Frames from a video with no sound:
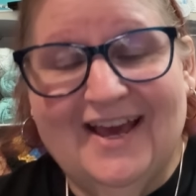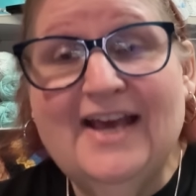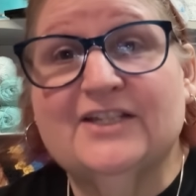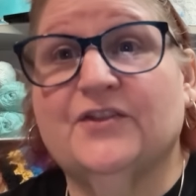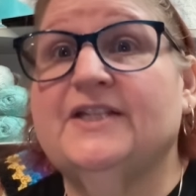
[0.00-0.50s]

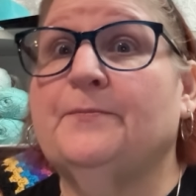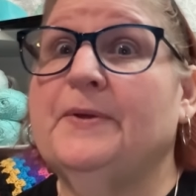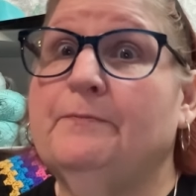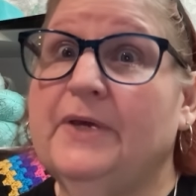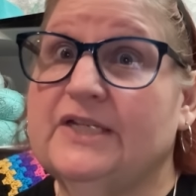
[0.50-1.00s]
So these would be
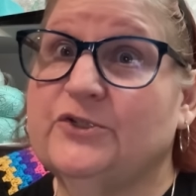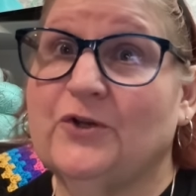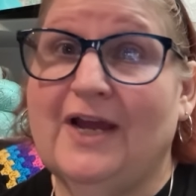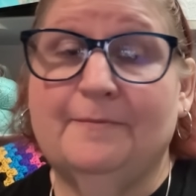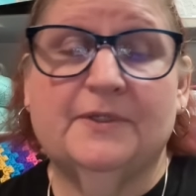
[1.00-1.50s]
big
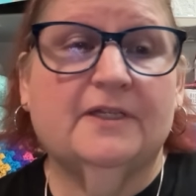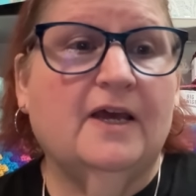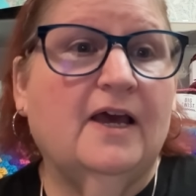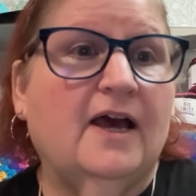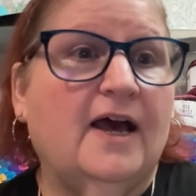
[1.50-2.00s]
stripes.
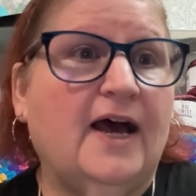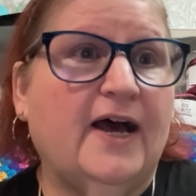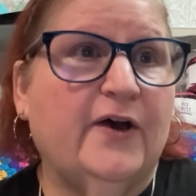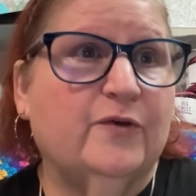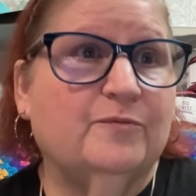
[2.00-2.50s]

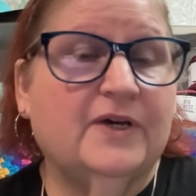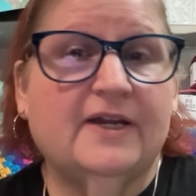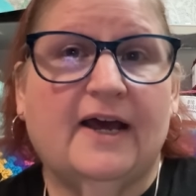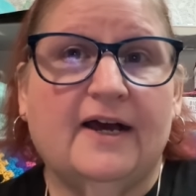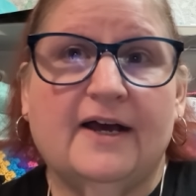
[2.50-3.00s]
I'll
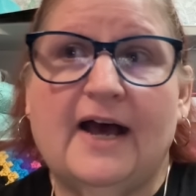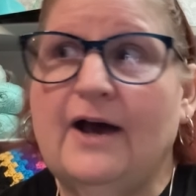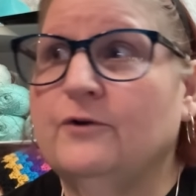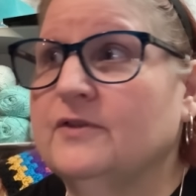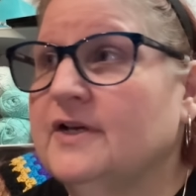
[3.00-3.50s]
do
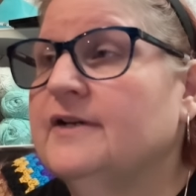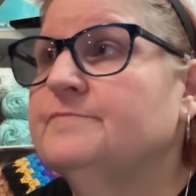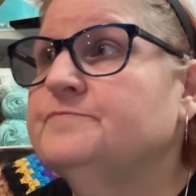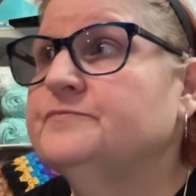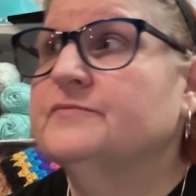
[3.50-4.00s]

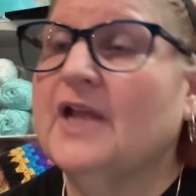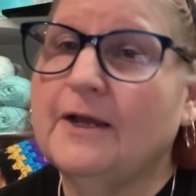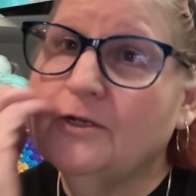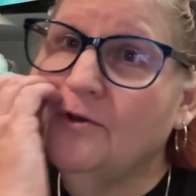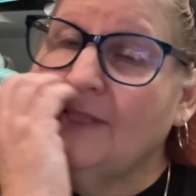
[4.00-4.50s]

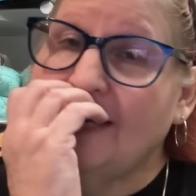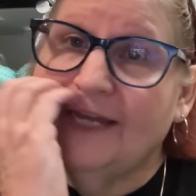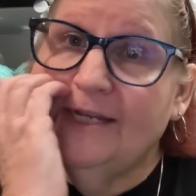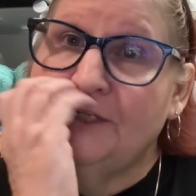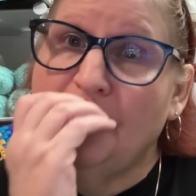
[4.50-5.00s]
it like I
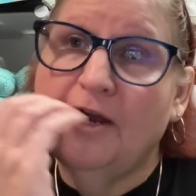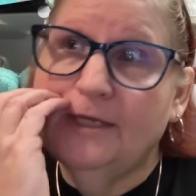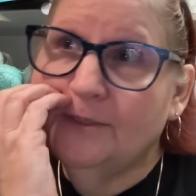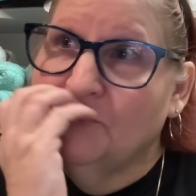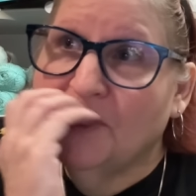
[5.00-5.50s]
did
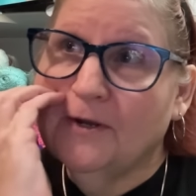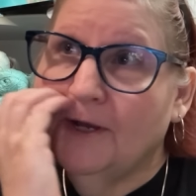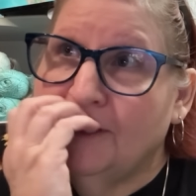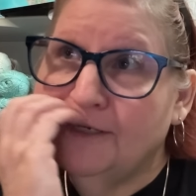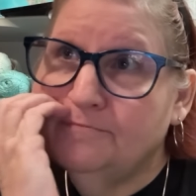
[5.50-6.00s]
Johnny's
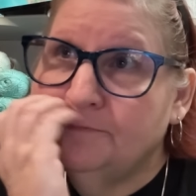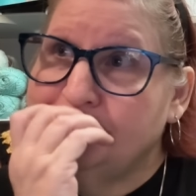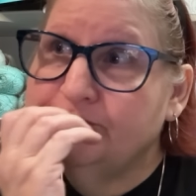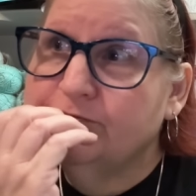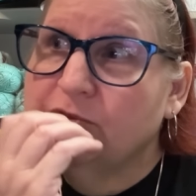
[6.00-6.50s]
where,
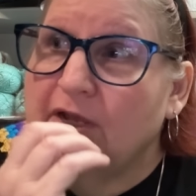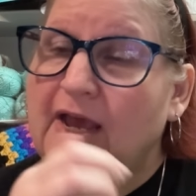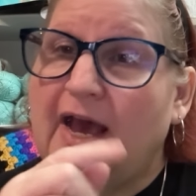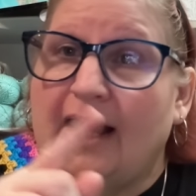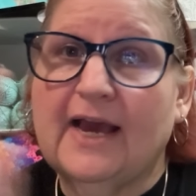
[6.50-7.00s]

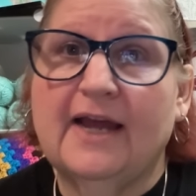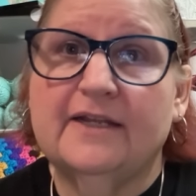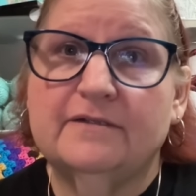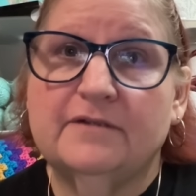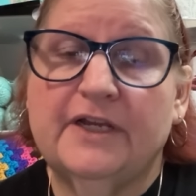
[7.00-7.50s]
I got
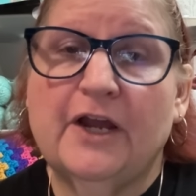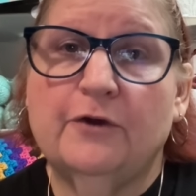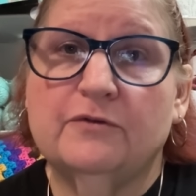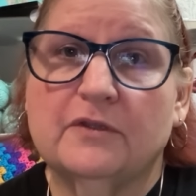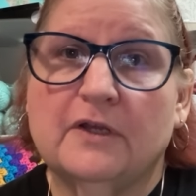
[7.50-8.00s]
it, you
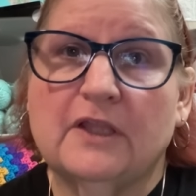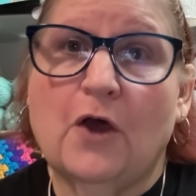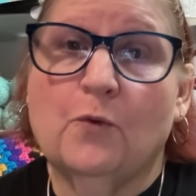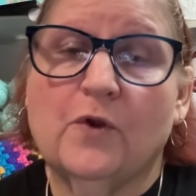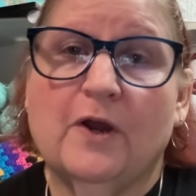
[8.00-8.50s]
know,
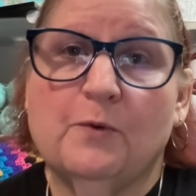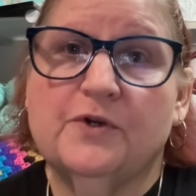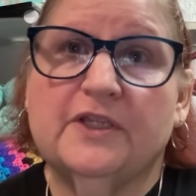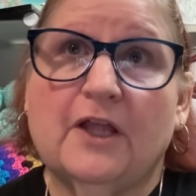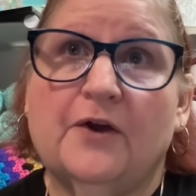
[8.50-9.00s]
long, where I
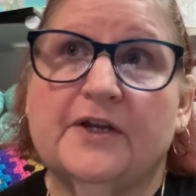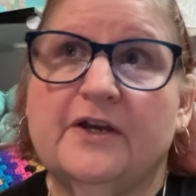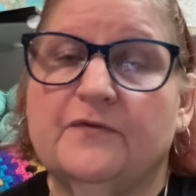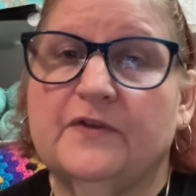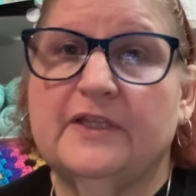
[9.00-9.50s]
wanted long
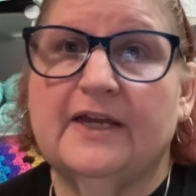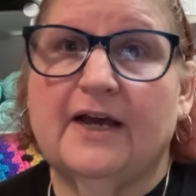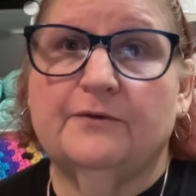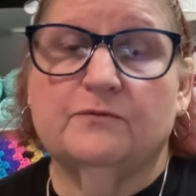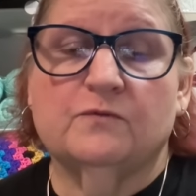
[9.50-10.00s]
enough, and then
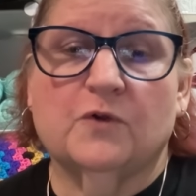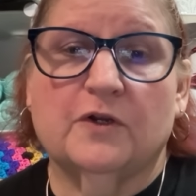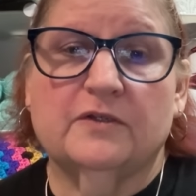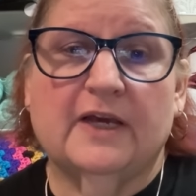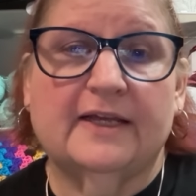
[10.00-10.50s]
I'll
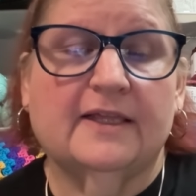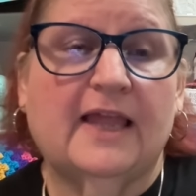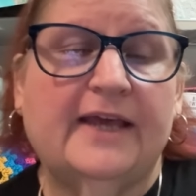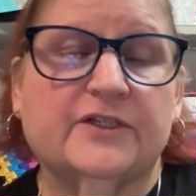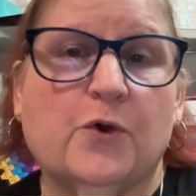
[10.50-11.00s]
work that
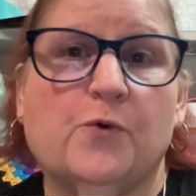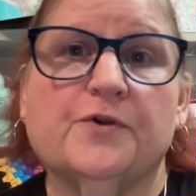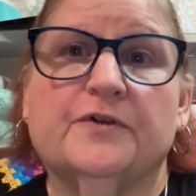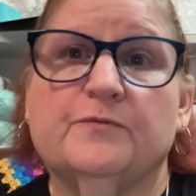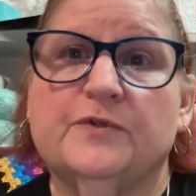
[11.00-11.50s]
last
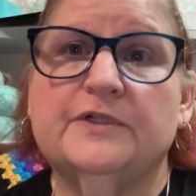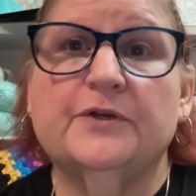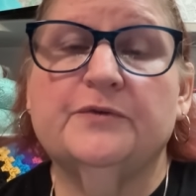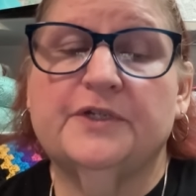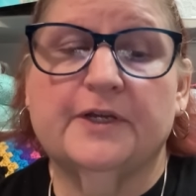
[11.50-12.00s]
corner when
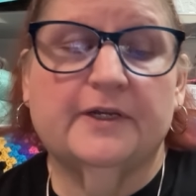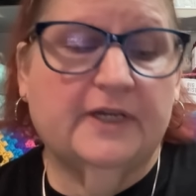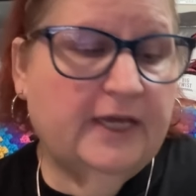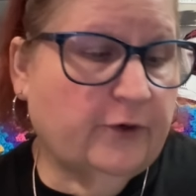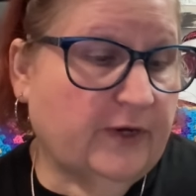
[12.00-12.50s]
do
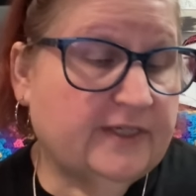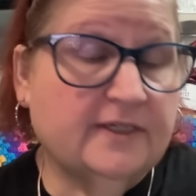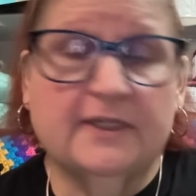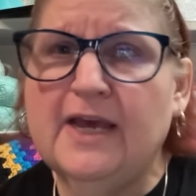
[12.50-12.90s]
decreases.